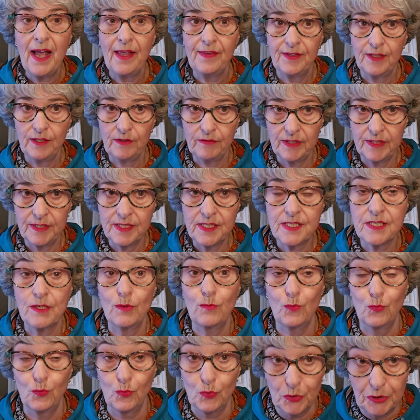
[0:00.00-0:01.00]
They're into
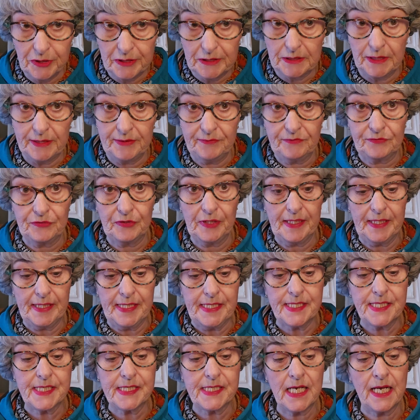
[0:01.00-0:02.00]
some really freaky
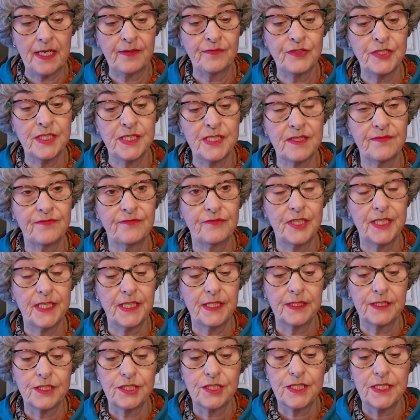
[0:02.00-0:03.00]
stuff. She's a freak
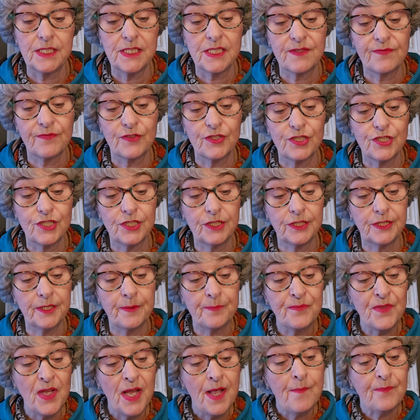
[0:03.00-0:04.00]
in the sheets for sure.
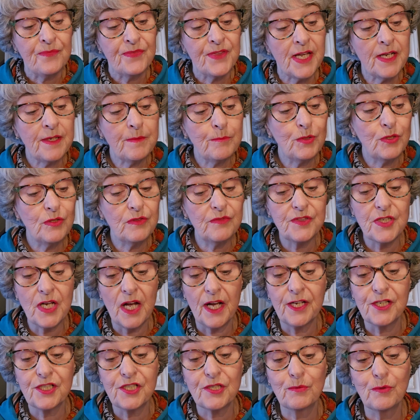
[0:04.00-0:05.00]
Then moved
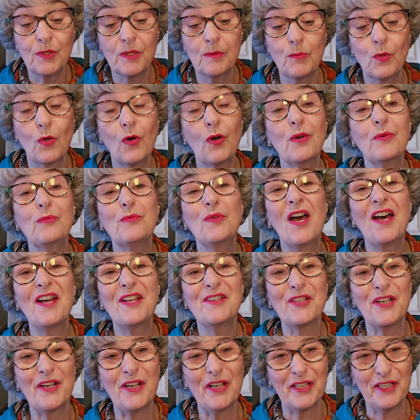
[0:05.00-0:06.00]
on to her more raw
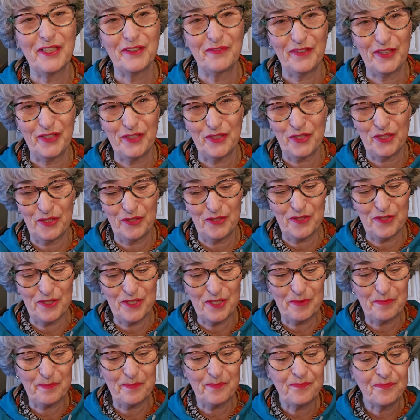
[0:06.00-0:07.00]
dog
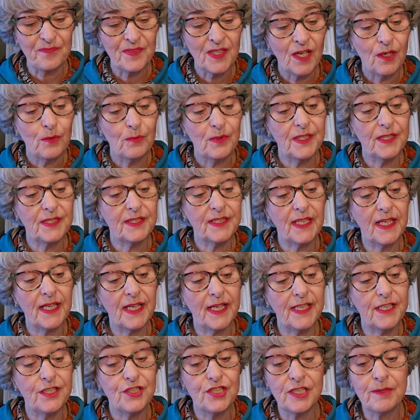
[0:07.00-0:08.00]
adventures with
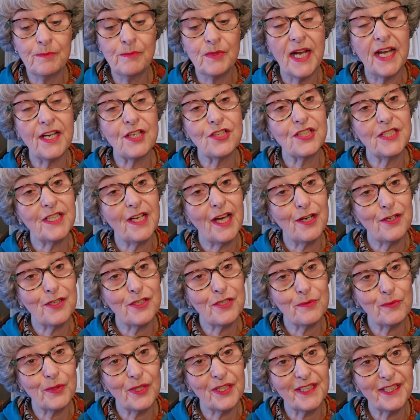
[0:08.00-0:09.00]
a gym rat she hired
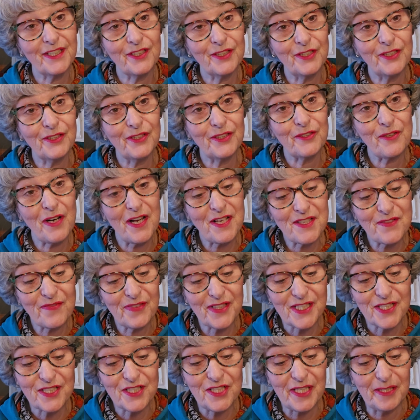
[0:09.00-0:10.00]
to work in her
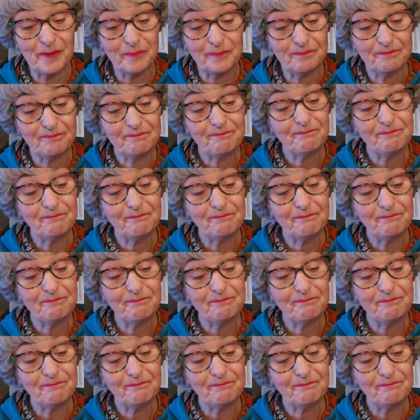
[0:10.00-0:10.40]
CrossFit gym.